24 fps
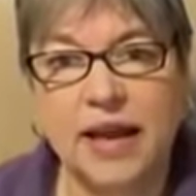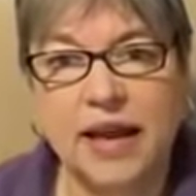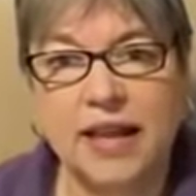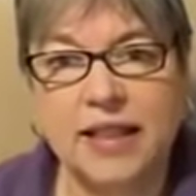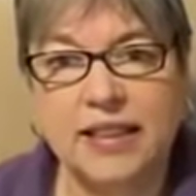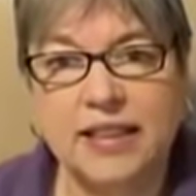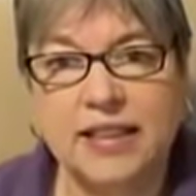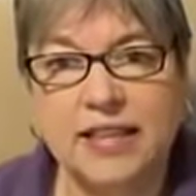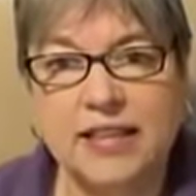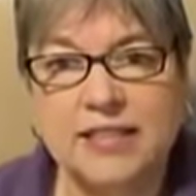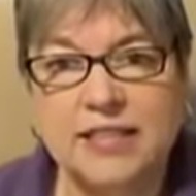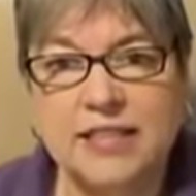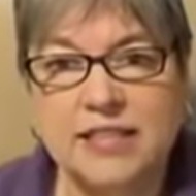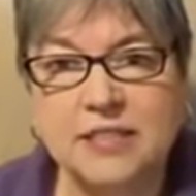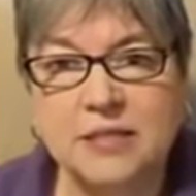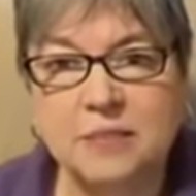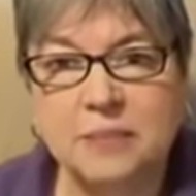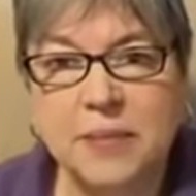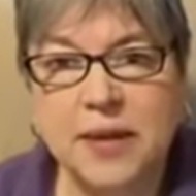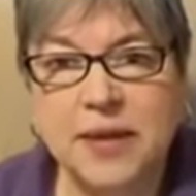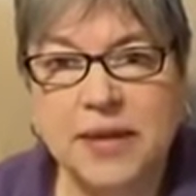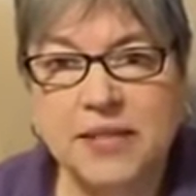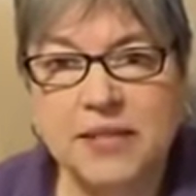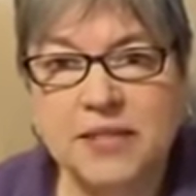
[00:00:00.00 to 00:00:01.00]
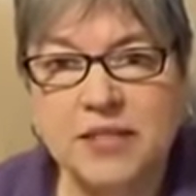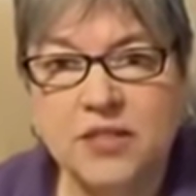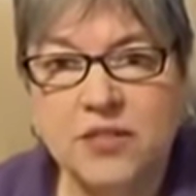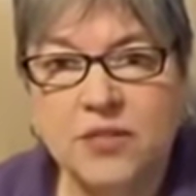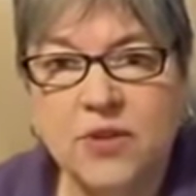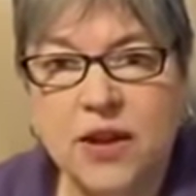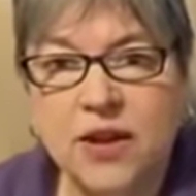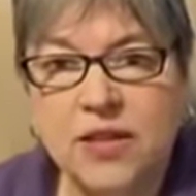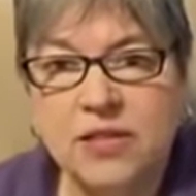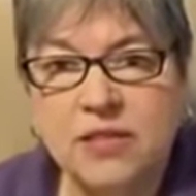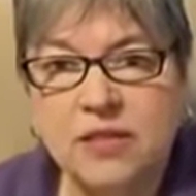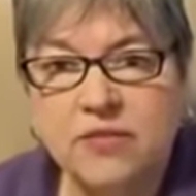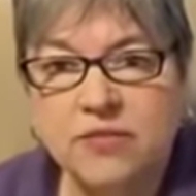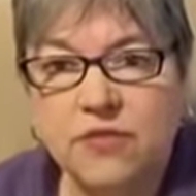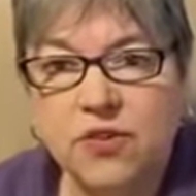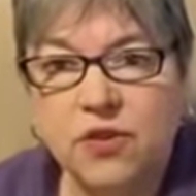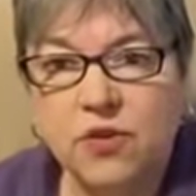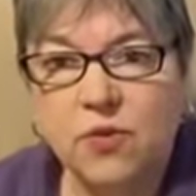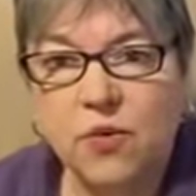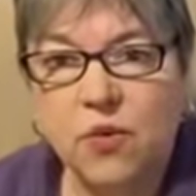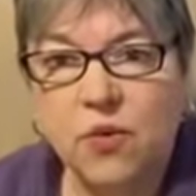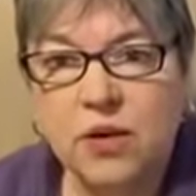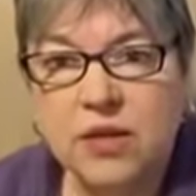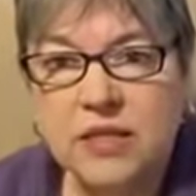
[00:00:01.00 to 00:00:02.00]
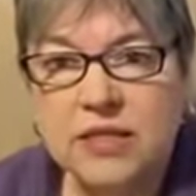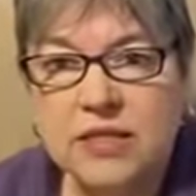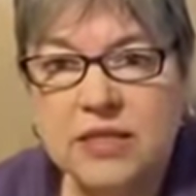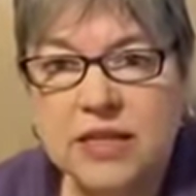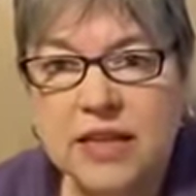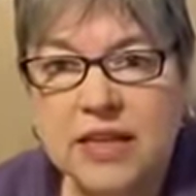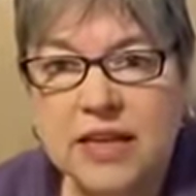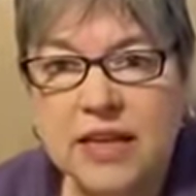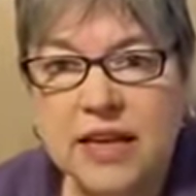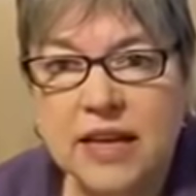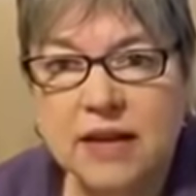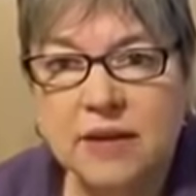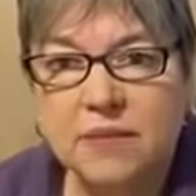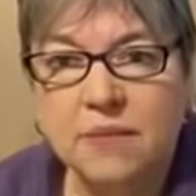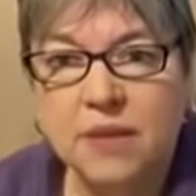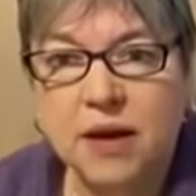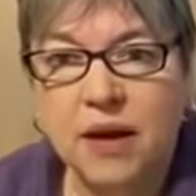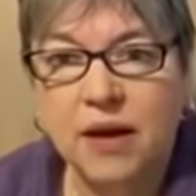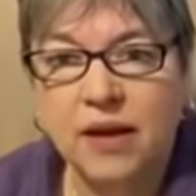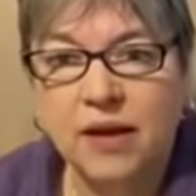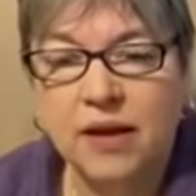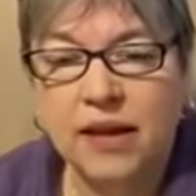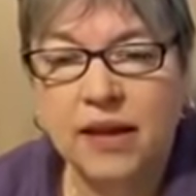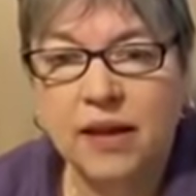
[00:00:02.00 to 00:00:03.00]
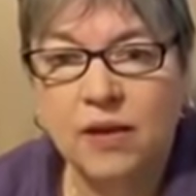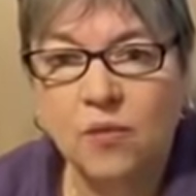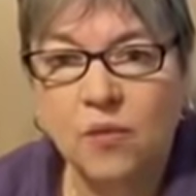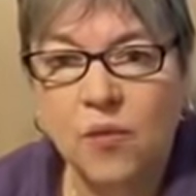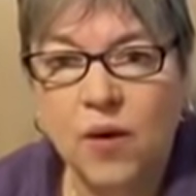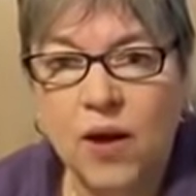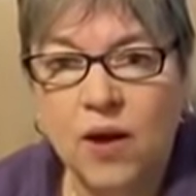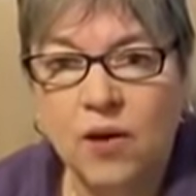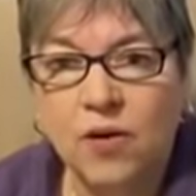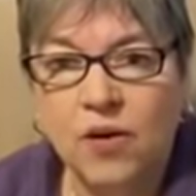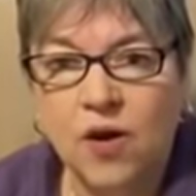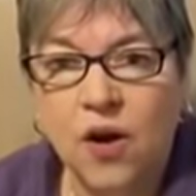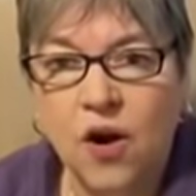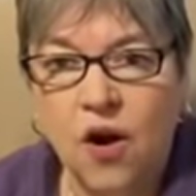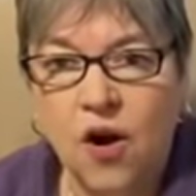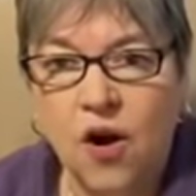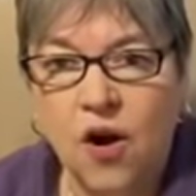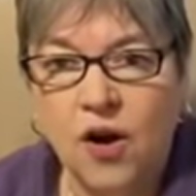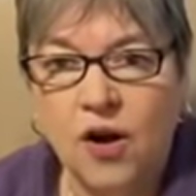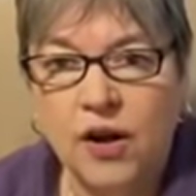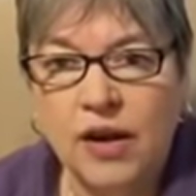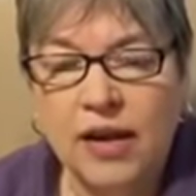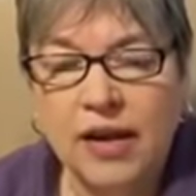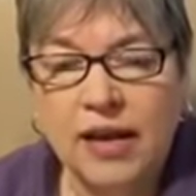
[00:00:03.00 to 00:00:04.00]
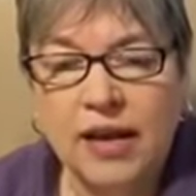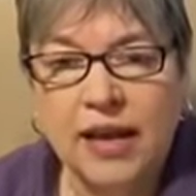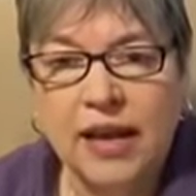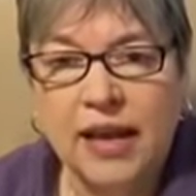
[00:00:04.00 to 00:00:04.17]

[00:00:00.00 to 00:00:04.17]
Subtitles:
And this is Ben's address if you want to send him a get well card.